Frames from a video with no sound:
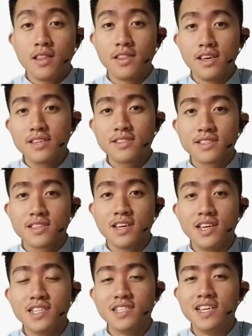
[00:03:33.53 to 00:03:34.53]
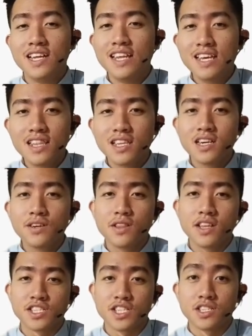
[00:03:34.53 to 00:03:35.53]
This is the linear
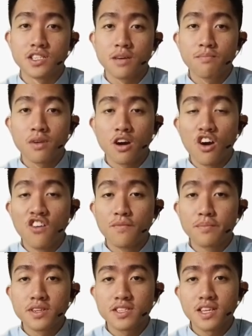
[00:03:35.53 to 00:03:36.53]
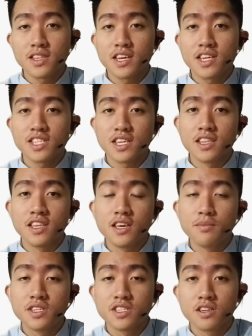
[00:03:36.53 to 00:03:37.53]
relationship of percentage
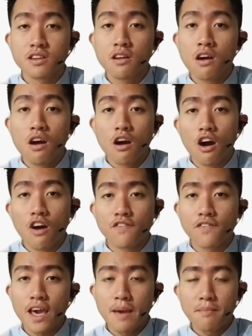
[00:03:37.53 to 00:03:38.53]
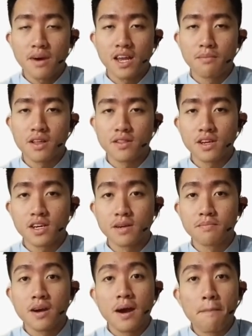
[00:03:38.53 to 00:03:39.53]
inhibition of M.
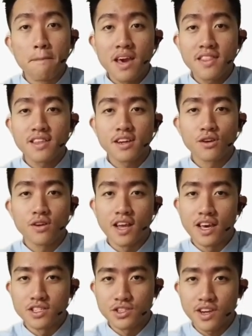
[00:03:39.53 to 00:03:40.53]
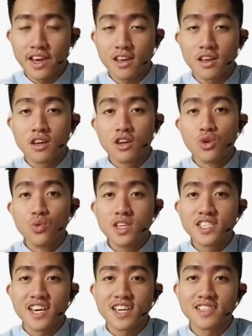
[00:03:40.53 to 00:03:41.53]
malabathrium methanol extract,
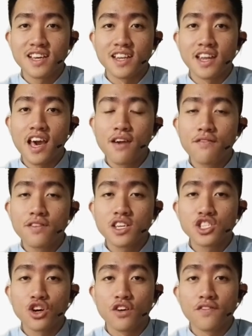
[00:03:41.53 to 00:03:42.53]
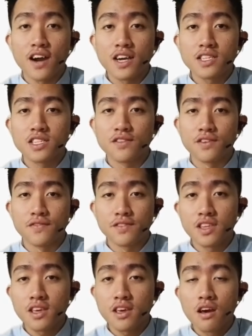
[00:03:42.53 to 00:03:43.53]
which has an average of
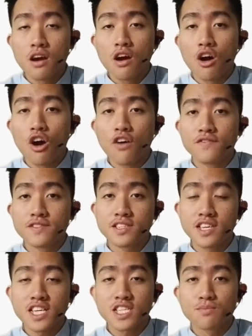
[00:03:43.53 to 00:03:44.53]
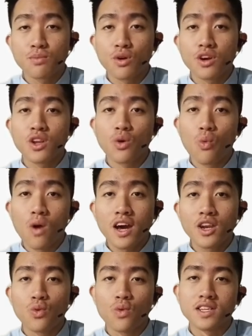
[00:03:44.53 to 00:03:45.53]
IC50 of
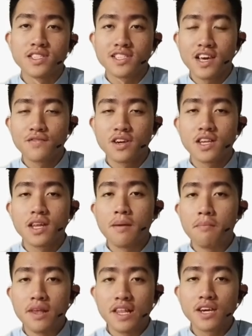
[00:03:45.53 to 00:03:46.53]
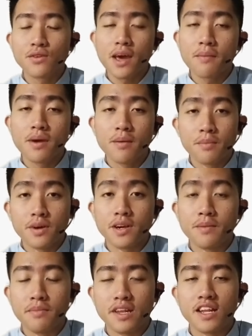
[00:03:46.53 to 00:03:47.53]
6.117 mg
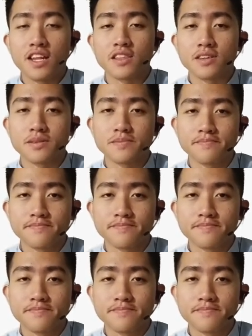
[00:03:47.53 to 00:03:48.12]
per milliliter.